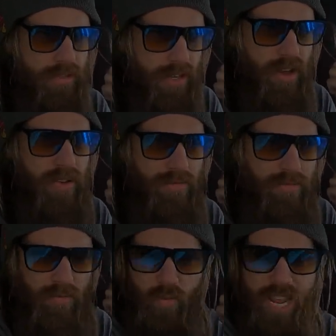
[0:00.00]
You know,
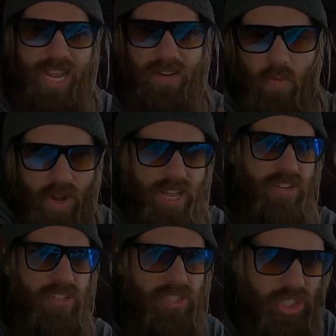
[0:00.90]
rain,
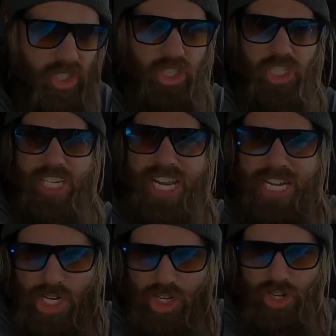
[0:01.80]
wind,
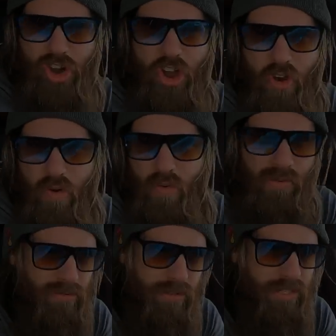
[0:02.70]
sleet, snow,
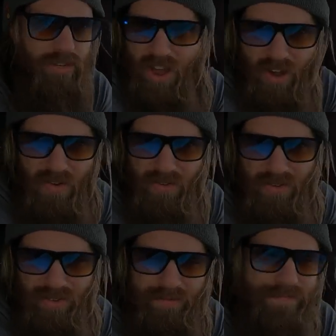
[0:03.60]
no.
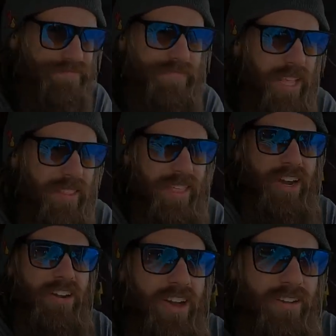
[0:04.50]
They
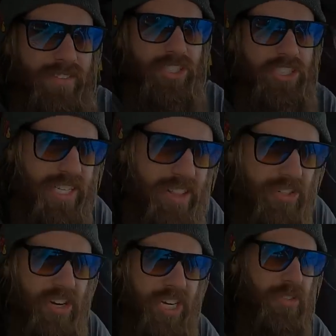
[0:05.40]
don't know. You're just
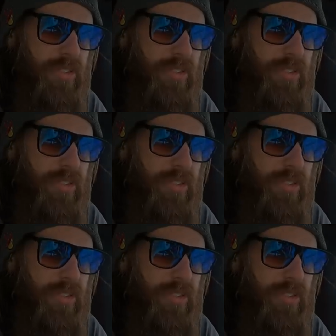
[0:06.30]
another truck